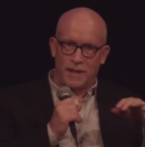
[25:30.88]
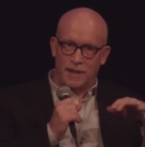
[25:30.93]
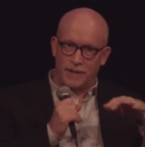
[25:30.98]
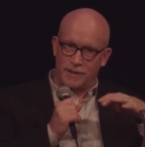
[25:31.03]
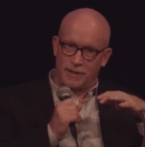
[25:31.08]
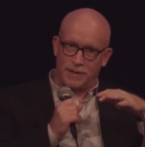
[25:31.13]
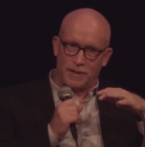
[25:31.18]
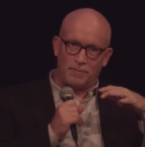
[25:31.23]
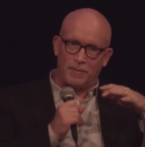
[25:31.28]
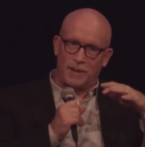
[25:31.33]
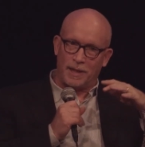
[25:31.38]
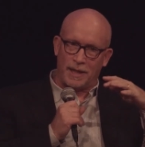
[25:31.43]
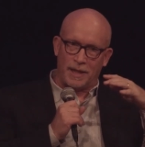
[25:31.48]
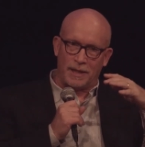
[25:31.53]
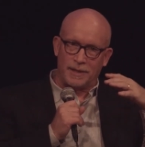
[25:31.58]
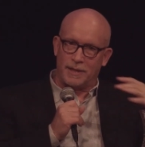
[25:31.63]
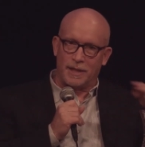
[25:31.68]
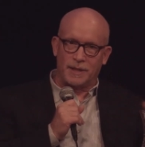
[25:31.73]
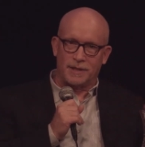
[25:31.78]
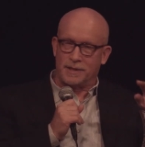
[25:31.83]
and somebody
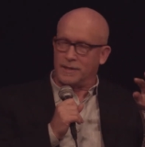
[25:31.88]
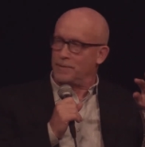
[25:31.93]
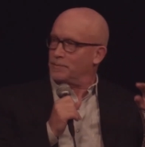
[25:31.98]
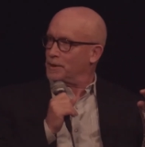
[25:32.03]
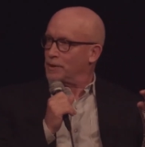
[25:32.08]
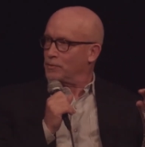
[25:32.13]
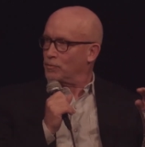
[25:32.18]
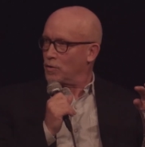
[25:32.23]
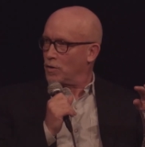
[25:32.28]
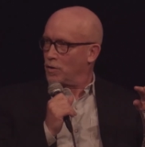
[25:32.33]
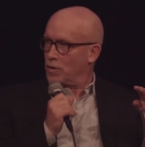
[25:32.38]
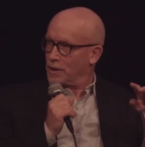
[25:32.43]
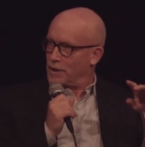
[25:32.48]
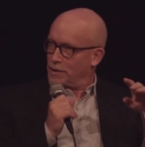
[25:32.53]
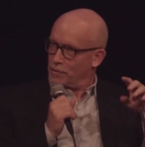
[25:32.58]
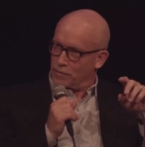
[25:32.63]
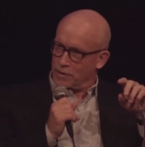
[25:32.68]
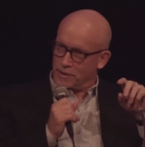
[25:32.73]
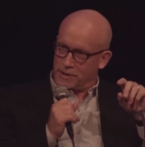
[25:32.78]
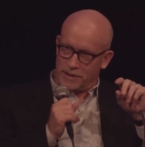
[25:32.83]
had done something wrong
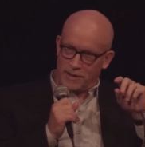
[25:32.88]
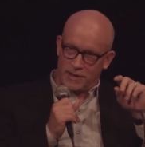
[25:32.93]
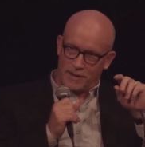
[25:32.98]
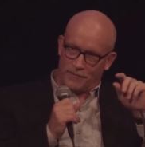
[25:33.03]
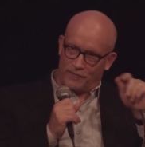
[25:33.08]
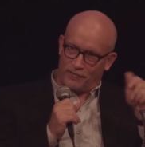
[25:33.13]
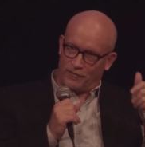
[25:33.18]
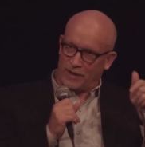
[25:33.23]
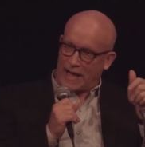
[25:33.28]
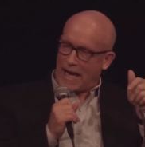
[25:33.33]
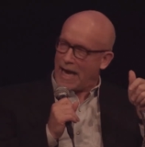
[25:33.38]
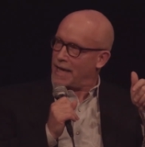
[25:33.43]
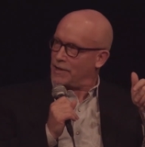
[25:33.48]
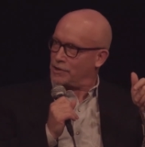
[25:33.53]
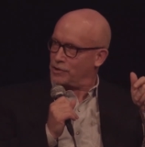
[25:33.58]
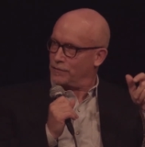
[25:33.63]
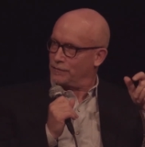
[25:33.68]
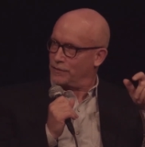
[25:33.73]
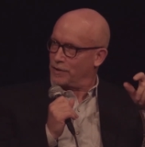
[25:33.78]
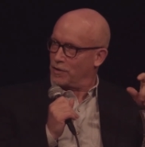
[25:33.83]
and you could see the
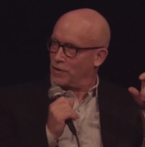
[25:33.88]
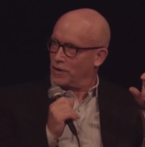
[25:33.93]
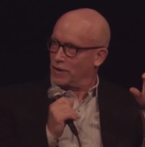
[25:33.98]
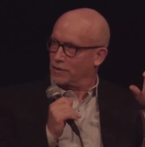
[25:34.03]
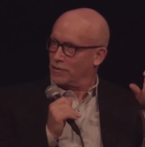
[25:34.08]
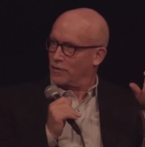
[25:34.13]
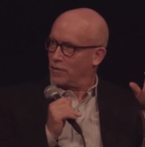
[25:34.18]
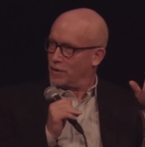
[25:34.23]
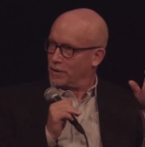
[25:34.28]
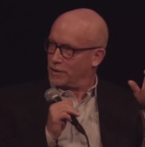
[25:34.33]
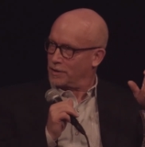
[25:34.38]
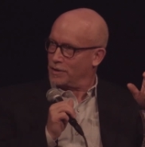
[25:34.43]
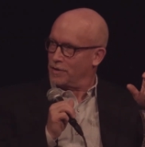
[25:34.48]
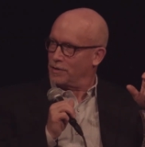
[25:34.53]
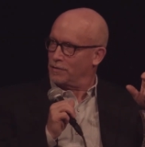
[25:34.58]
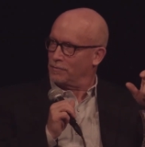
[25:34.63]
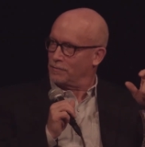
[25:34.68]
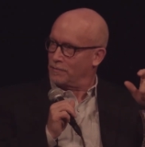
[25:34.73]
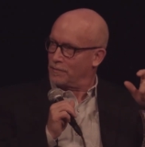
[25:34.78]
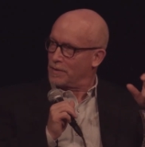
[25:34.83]
flash of the oligarch you
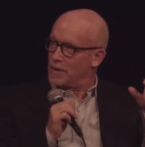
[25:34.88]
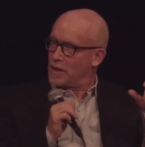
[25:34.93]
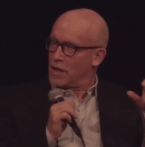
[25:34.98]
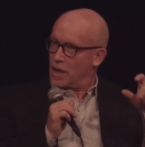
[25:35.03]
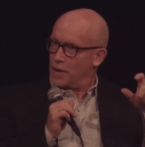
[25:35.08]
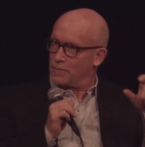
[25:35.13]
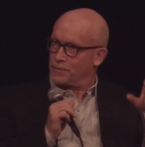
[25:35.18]
know mm-hmm.